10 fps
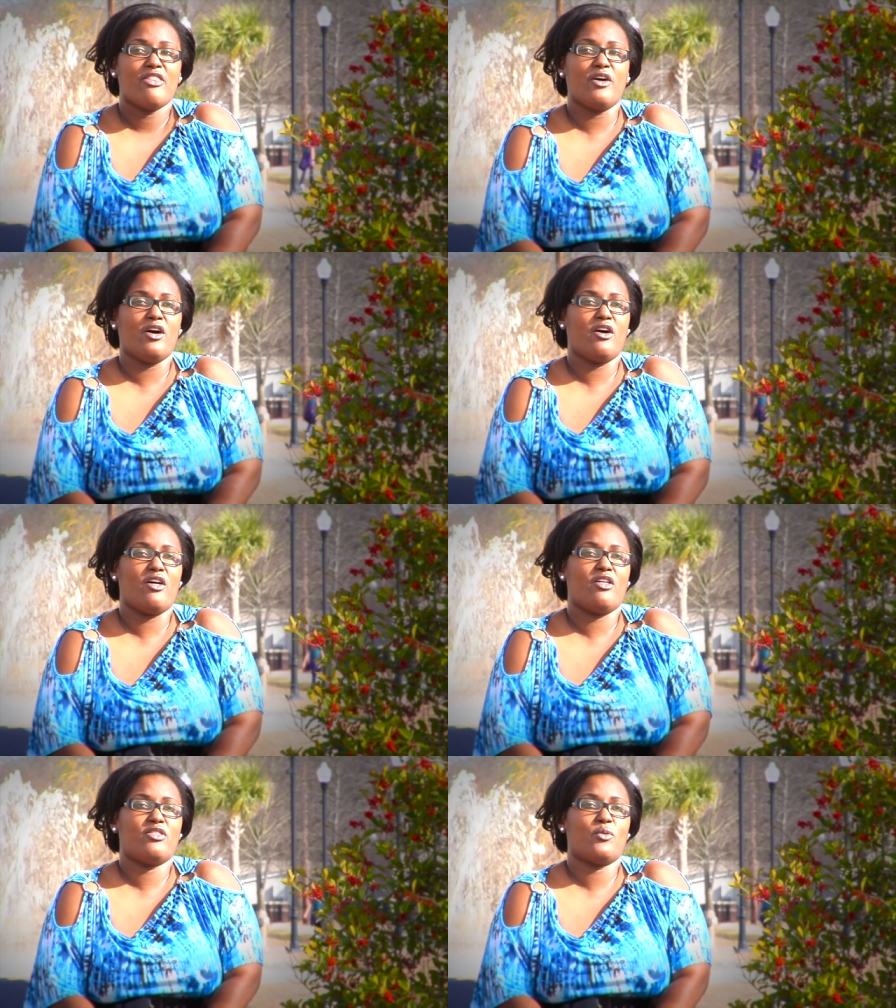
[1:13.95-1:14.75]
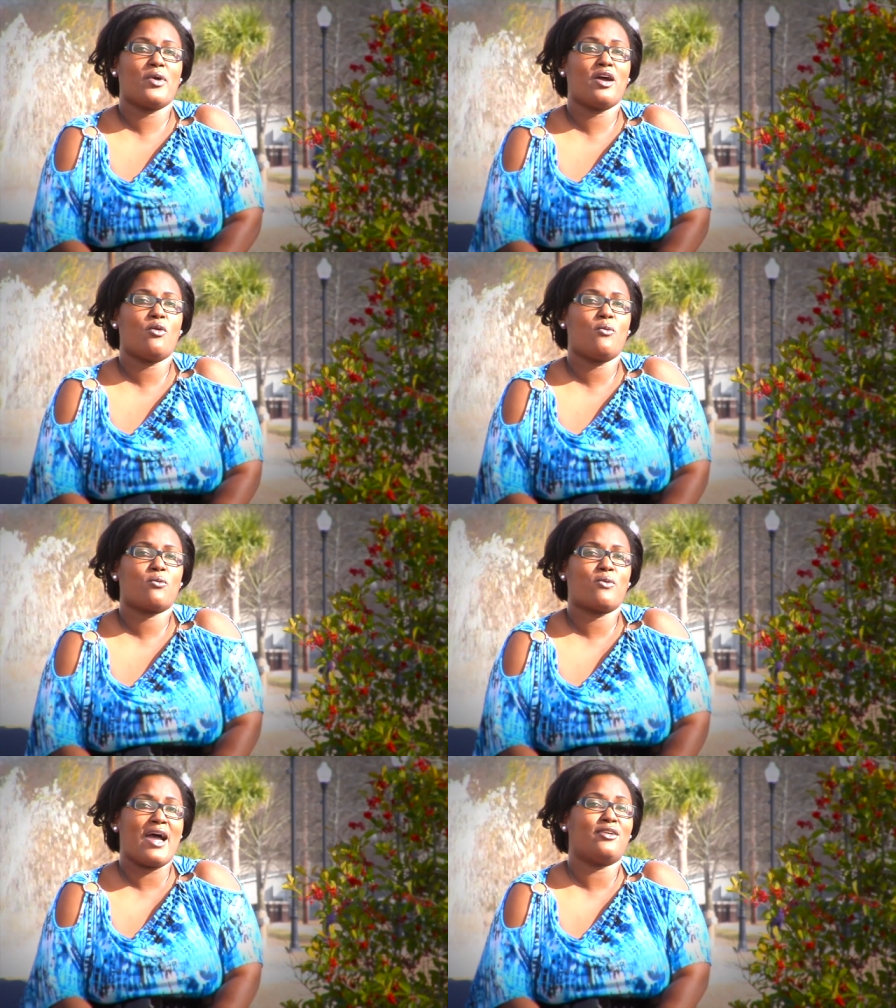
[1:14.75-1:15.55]
The, the
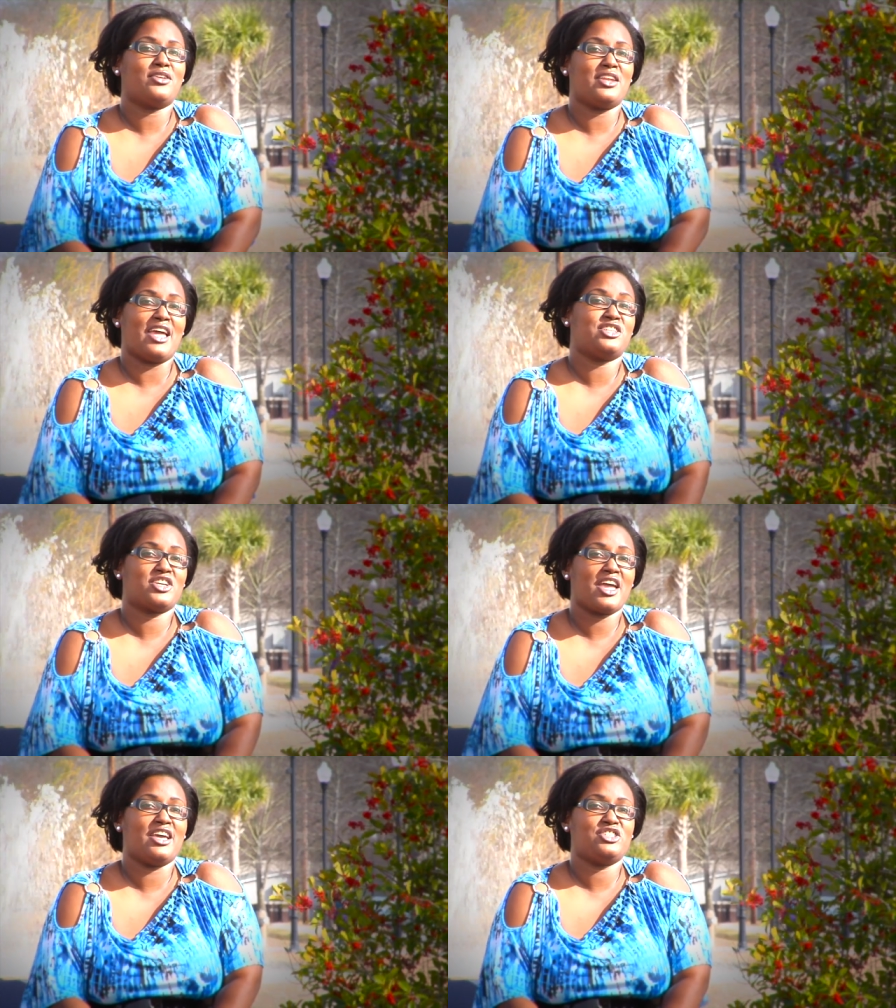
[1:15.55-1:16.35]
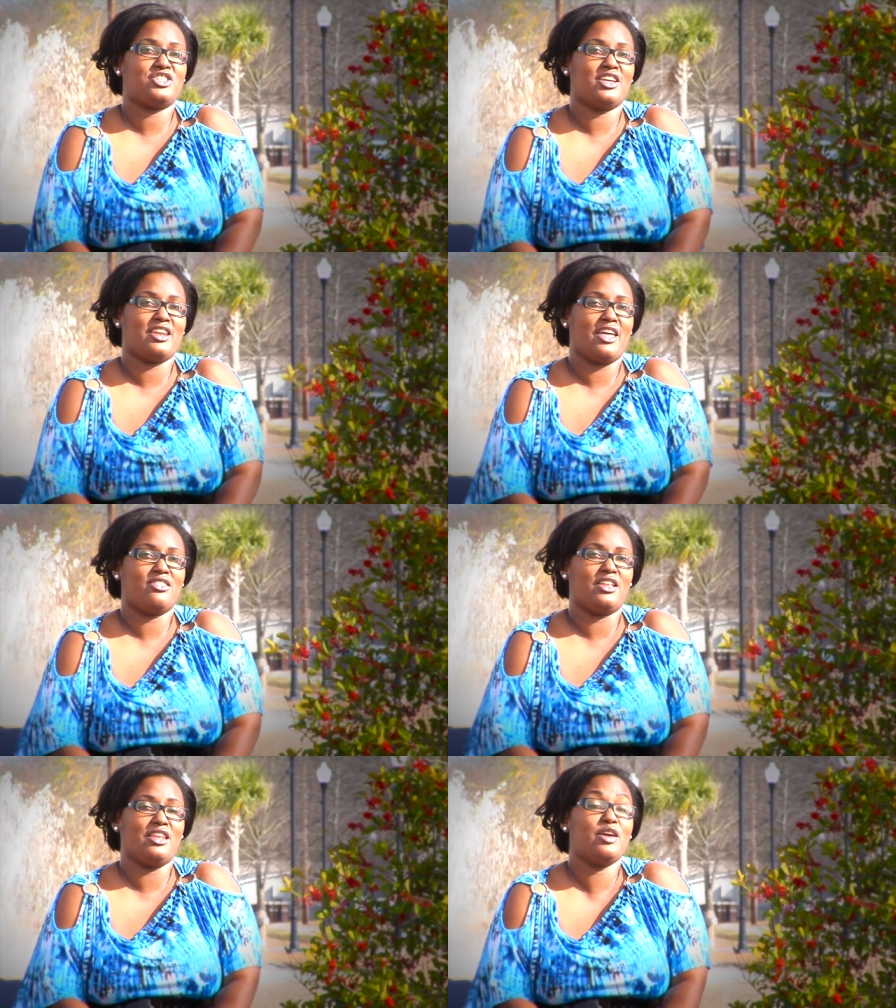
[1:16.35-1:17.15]
well-rounded education
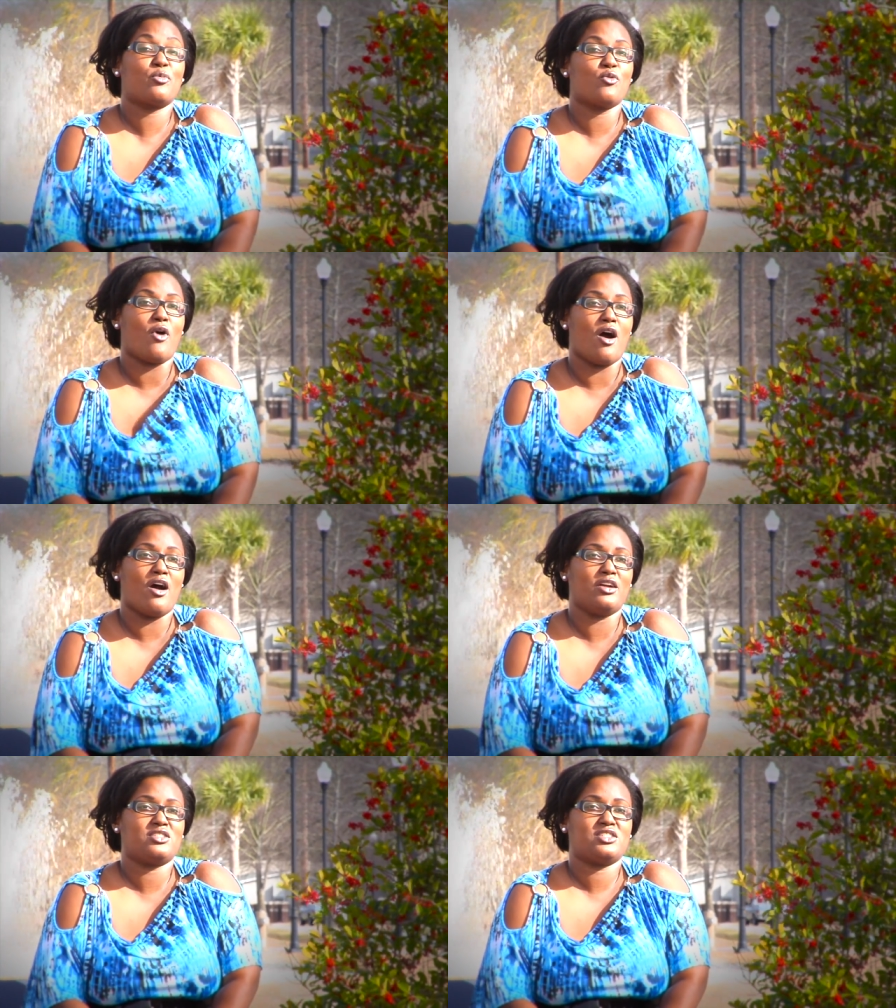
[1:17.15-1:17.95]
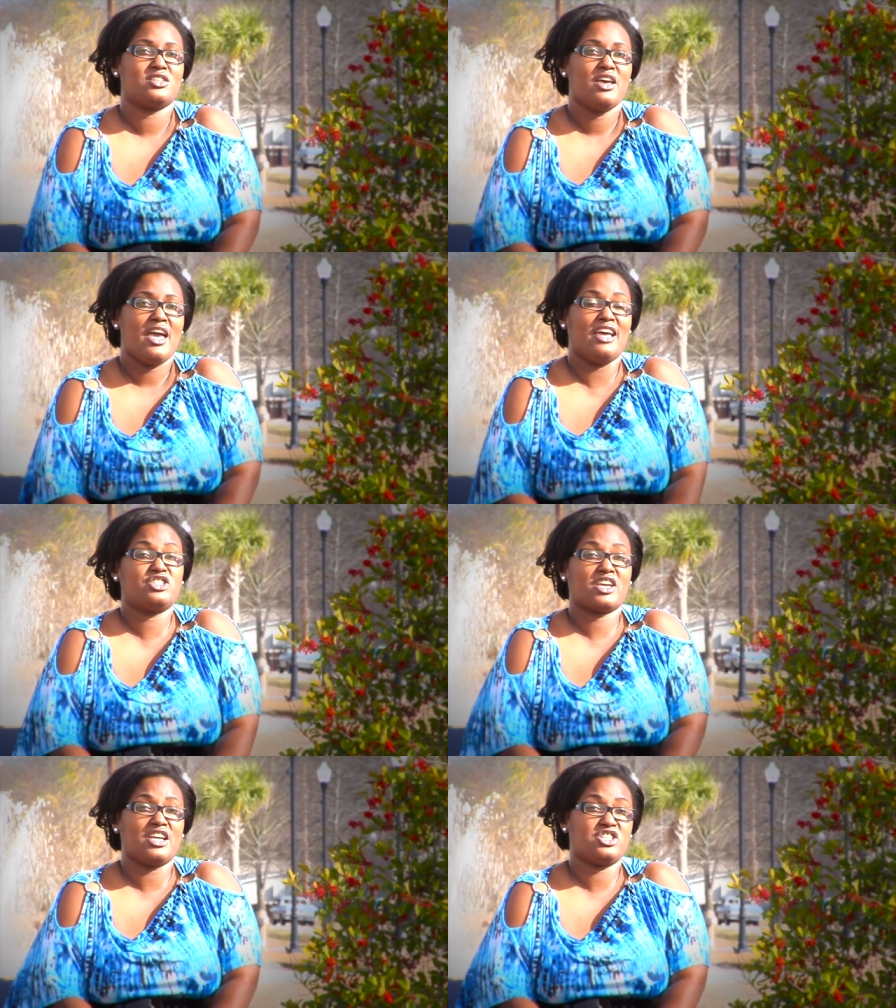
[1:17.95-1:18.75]
and the liberal arts
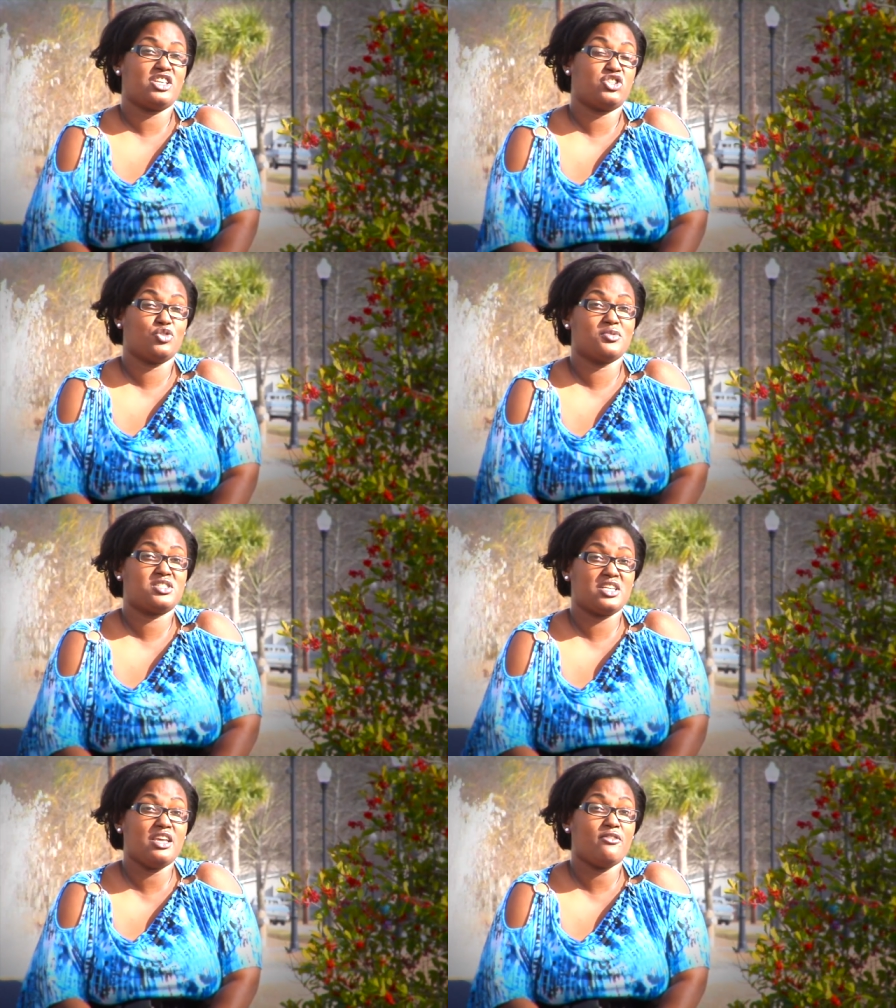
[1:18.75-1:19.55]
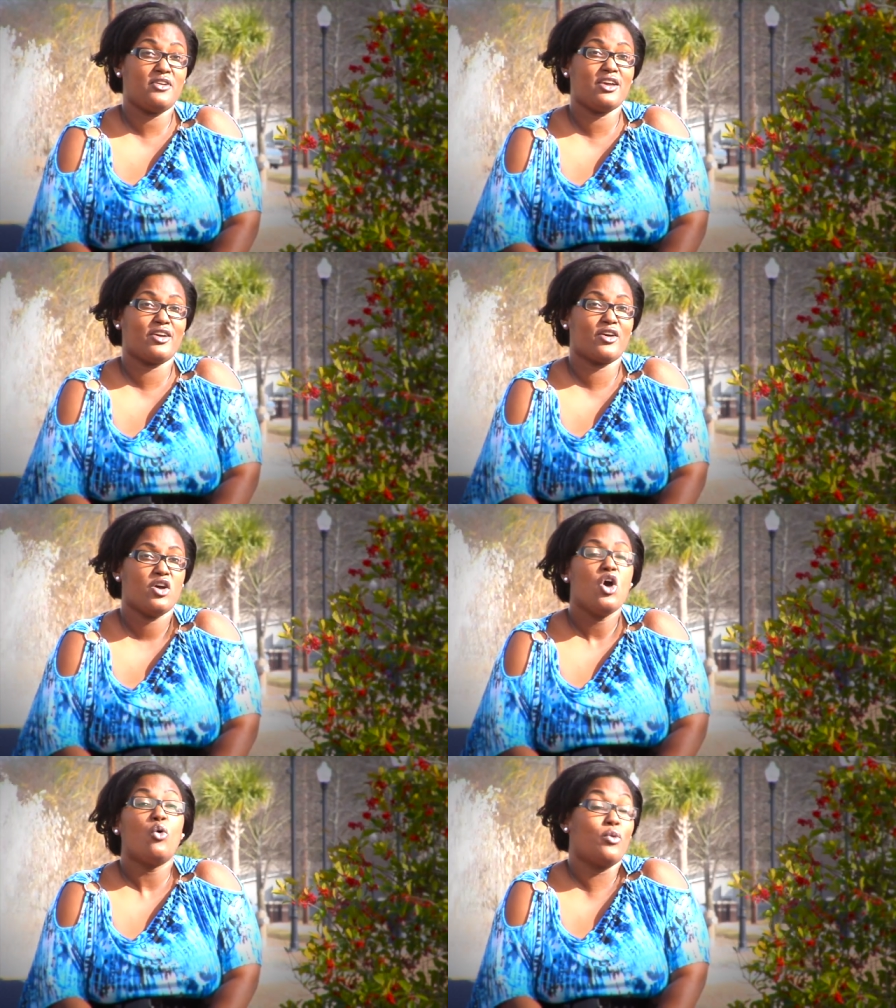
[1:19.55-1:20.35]
education that you receive here
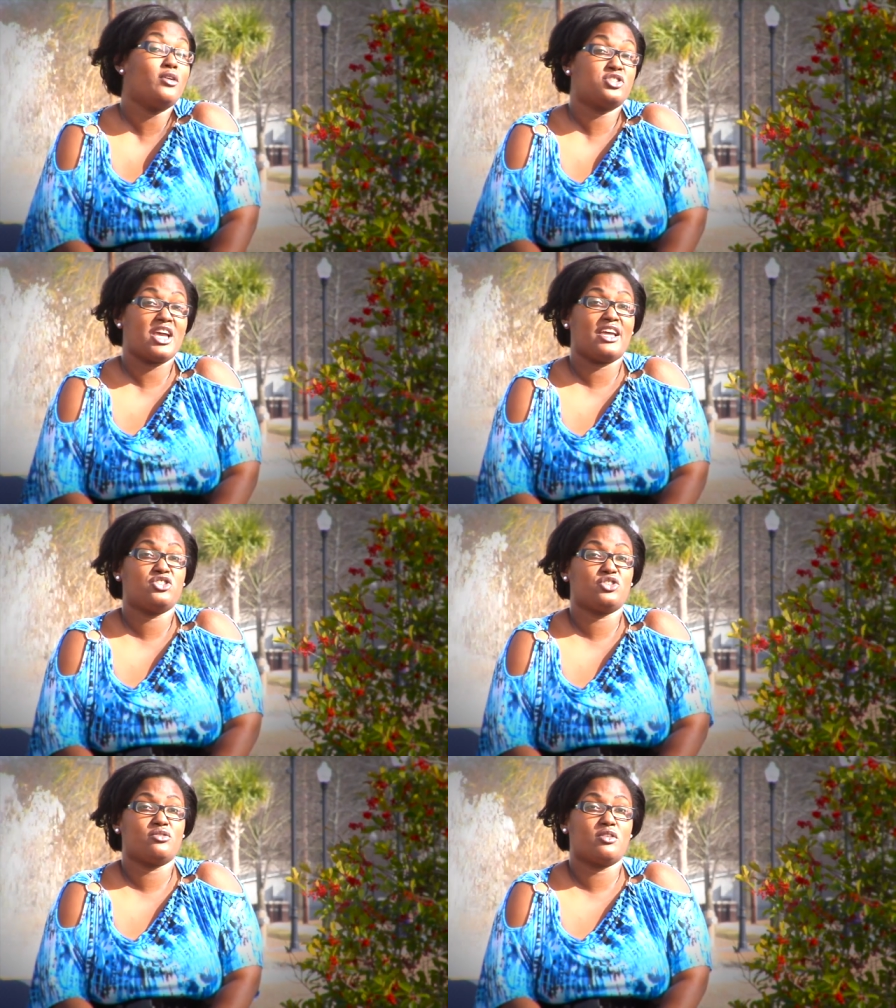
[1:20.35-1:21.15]
will change you.